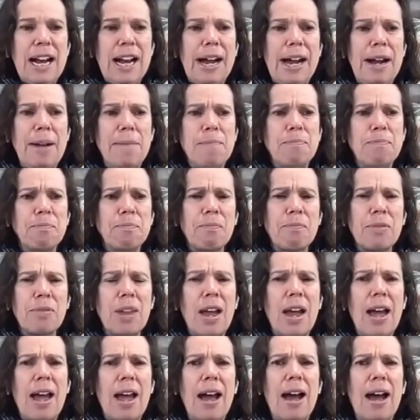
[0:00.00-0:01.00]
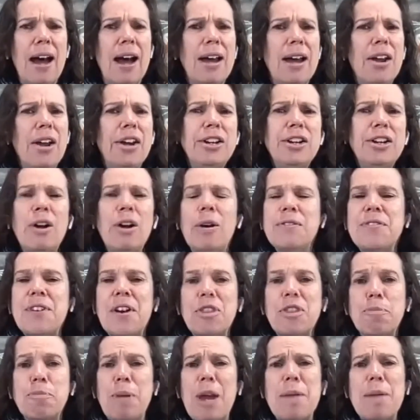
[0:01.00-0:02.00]
I don't know if
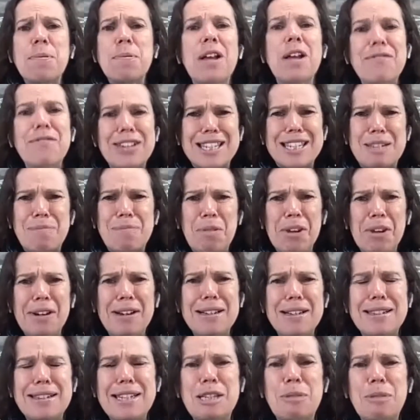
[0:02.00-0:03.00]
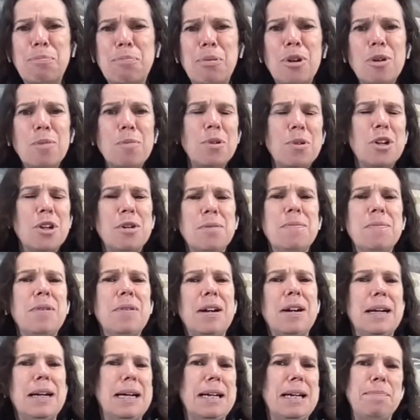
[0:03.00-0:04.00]
other people have experienced this problem,
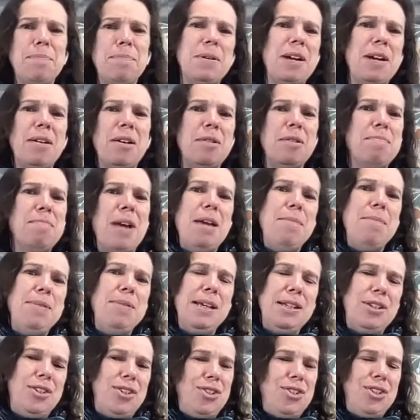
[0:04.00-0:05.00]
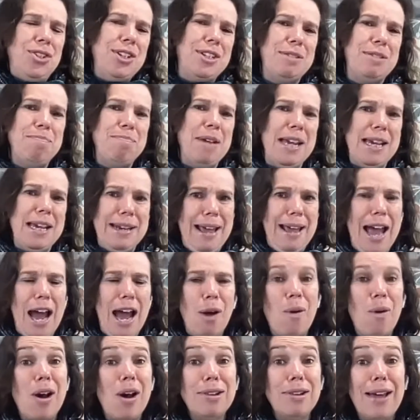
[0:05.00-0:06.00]
but or maybe it's just me and
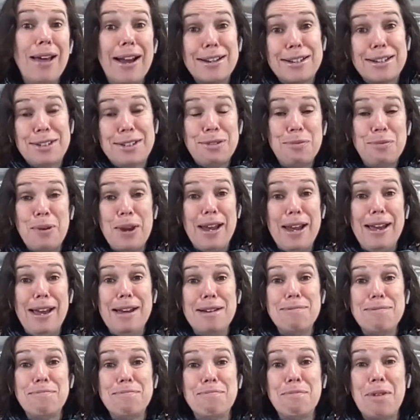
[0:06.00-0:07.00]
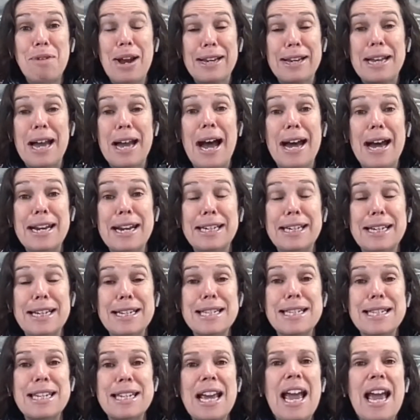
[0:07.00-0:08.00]
how I like to wear my
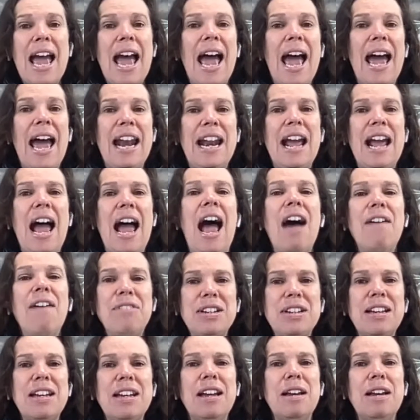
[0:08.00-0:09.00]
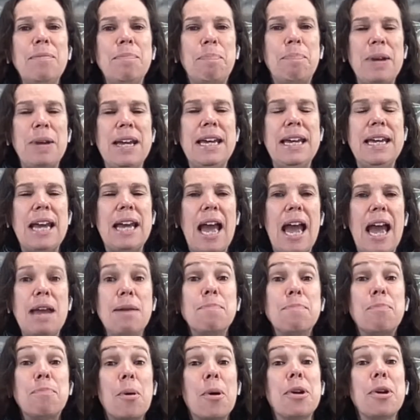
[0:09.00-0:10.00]
cardigans. And having it be a
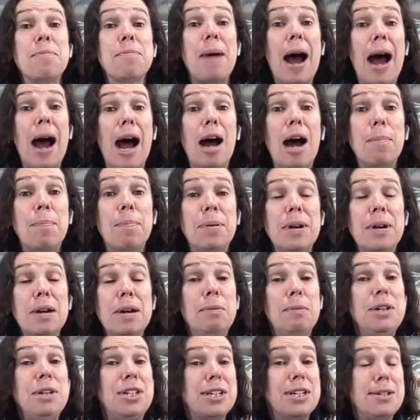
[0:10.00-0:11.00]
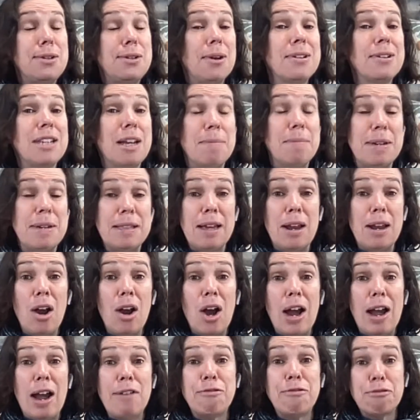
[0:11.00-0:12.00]
bottom up, which is not something that
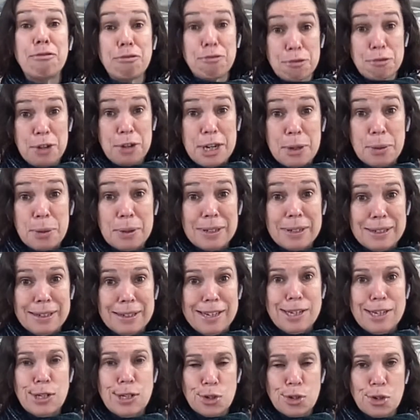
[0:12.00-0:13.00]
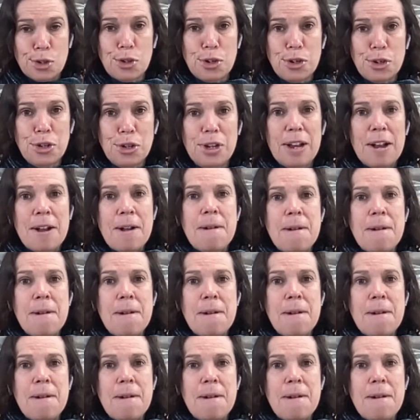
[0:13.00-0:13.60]
I frequently do,